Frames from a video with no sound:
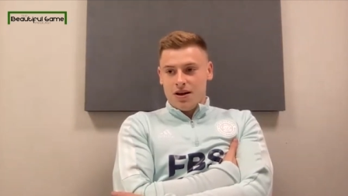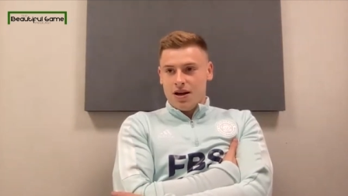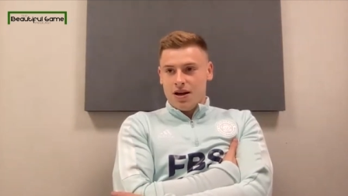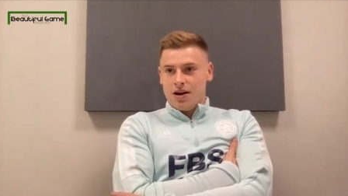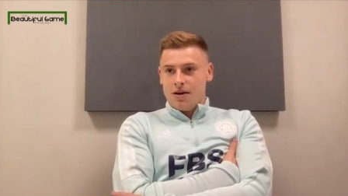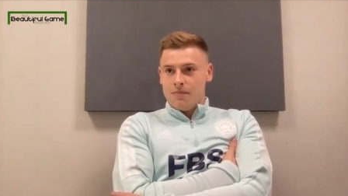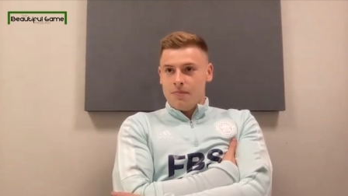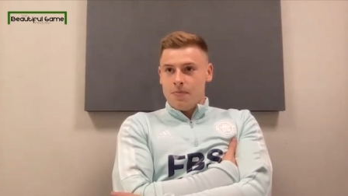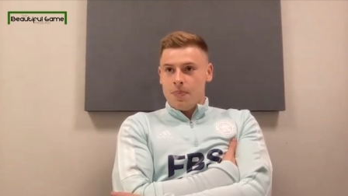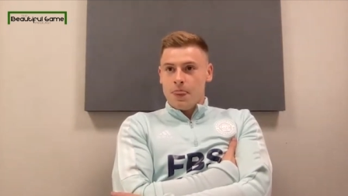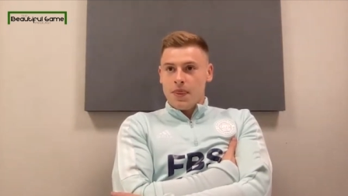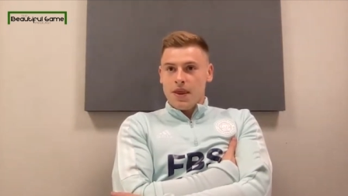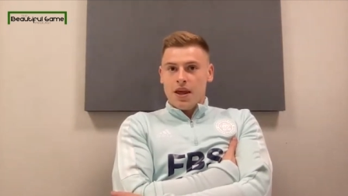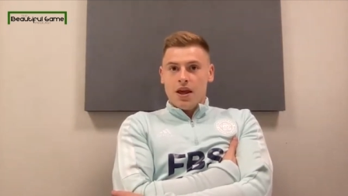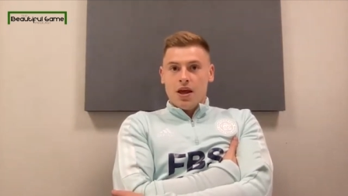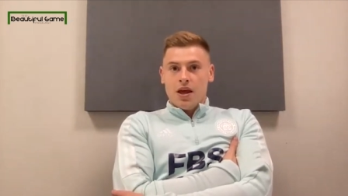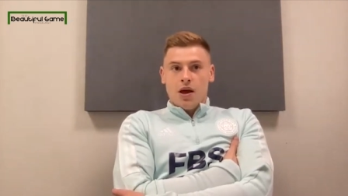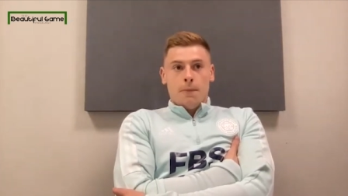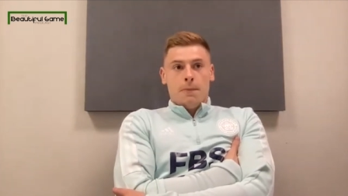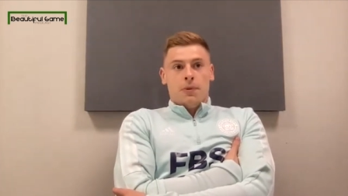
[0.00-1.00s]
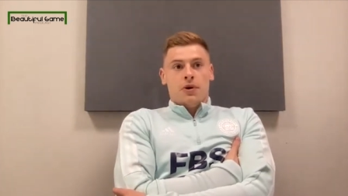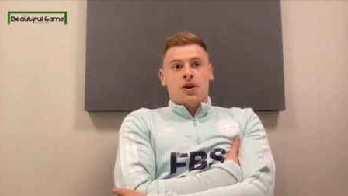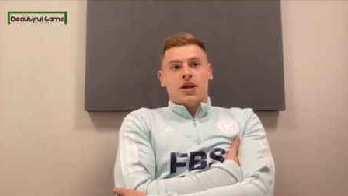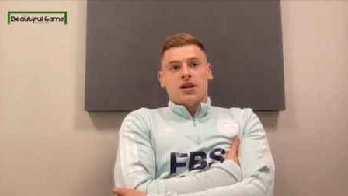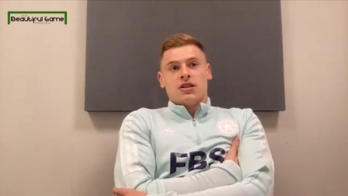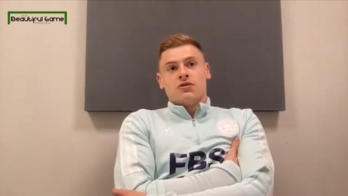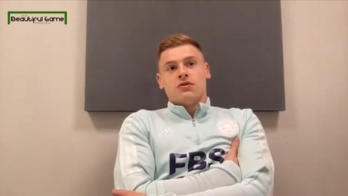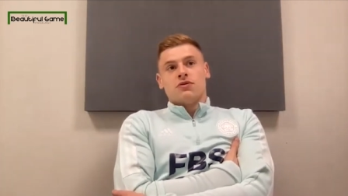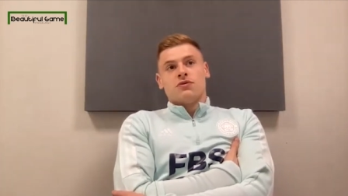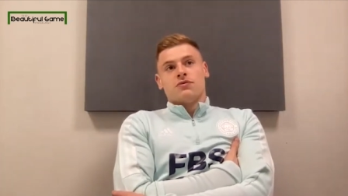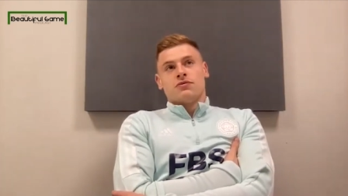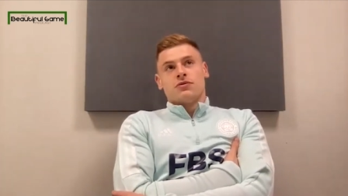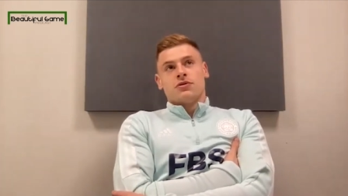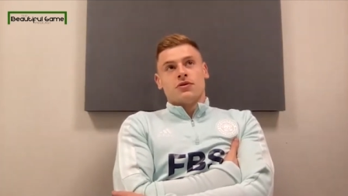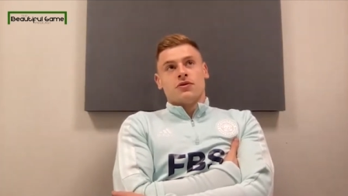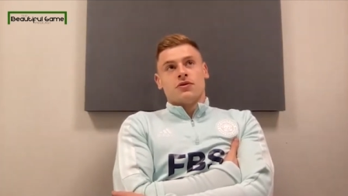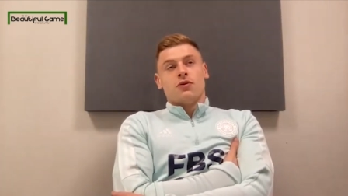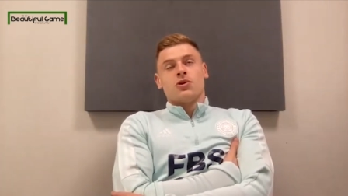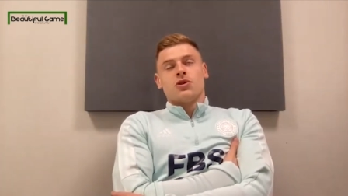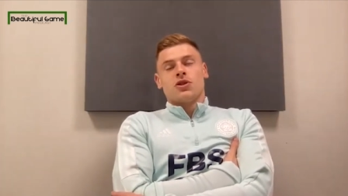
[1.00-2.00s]
Um, but then
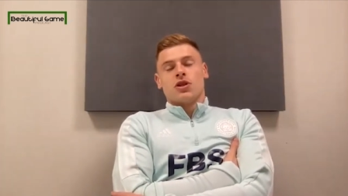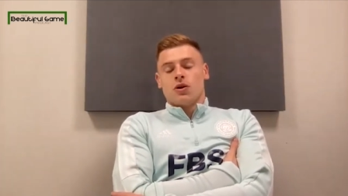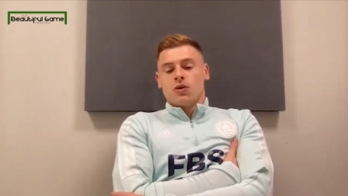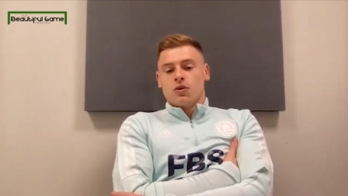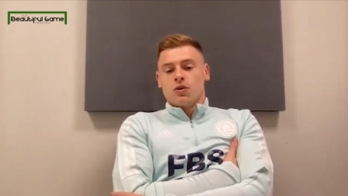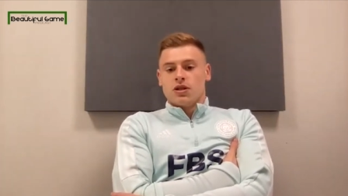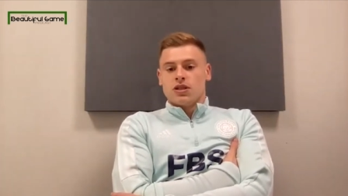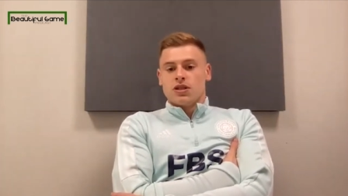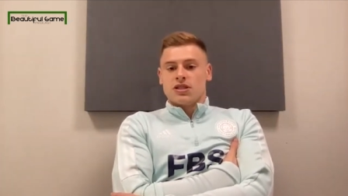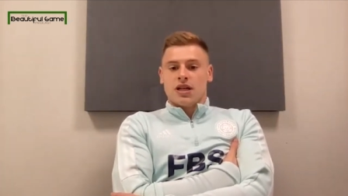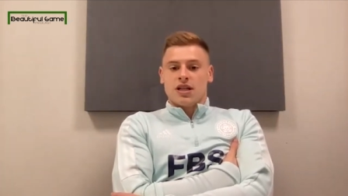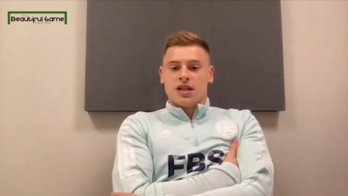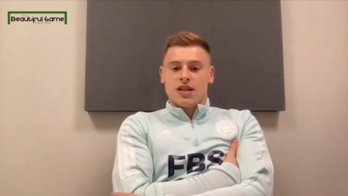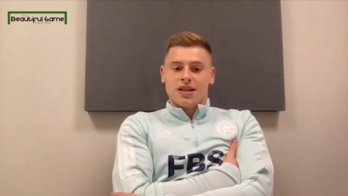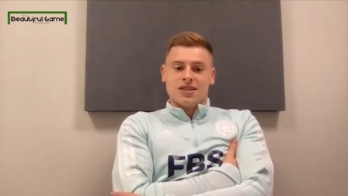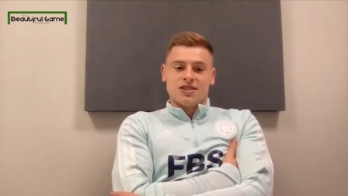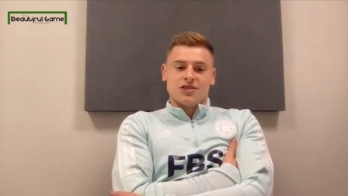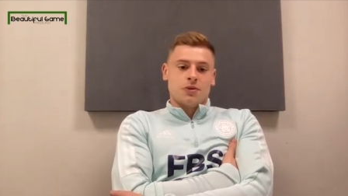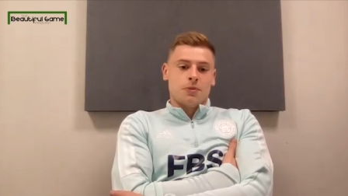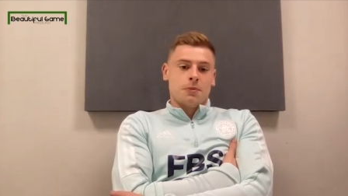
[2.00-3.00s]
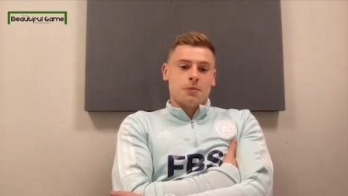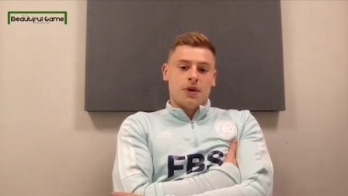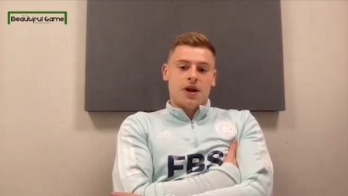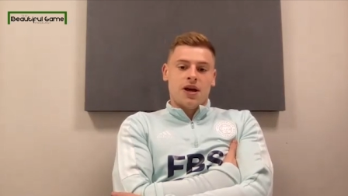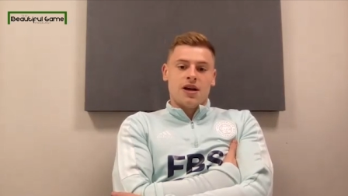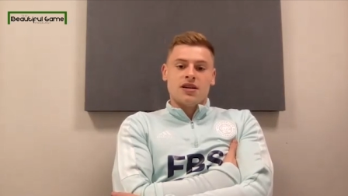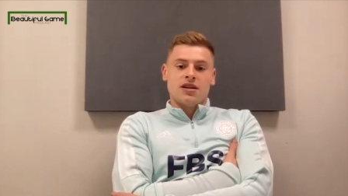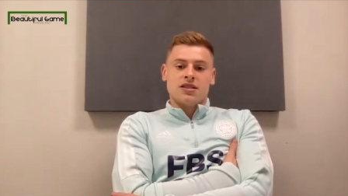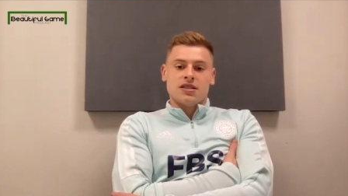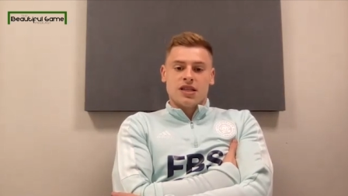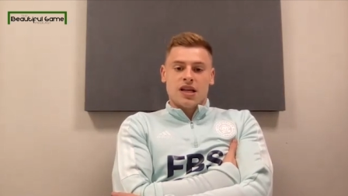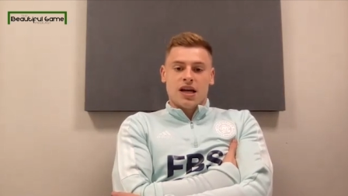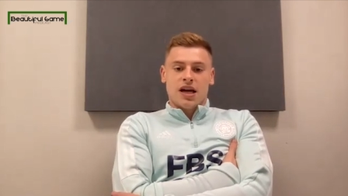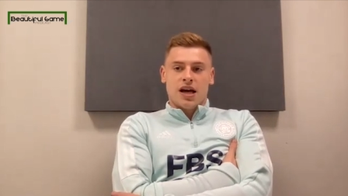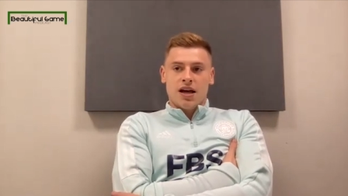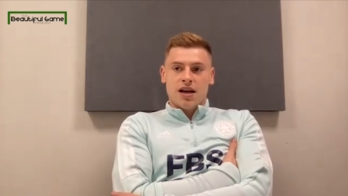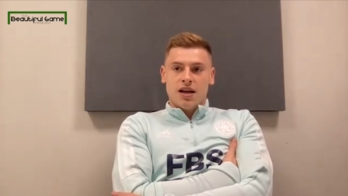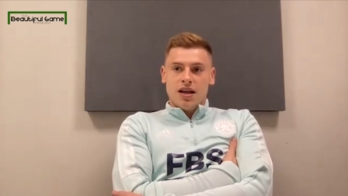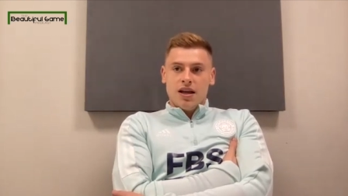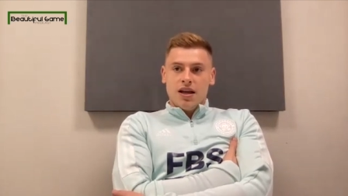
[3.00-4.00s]
you've you've also got to understand that there's some players
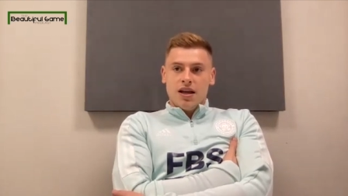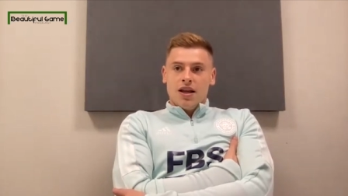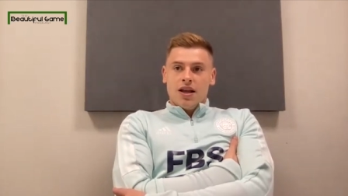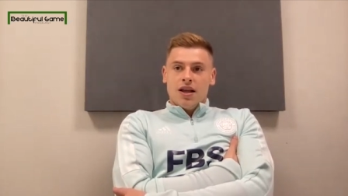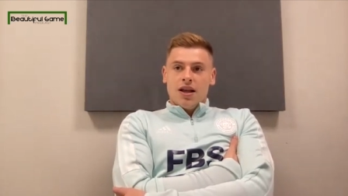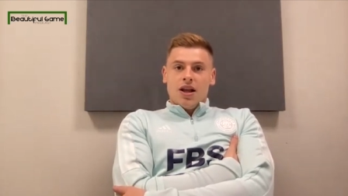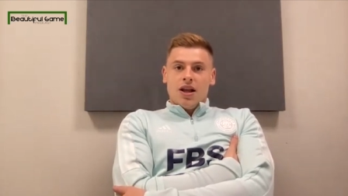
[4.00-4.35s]
that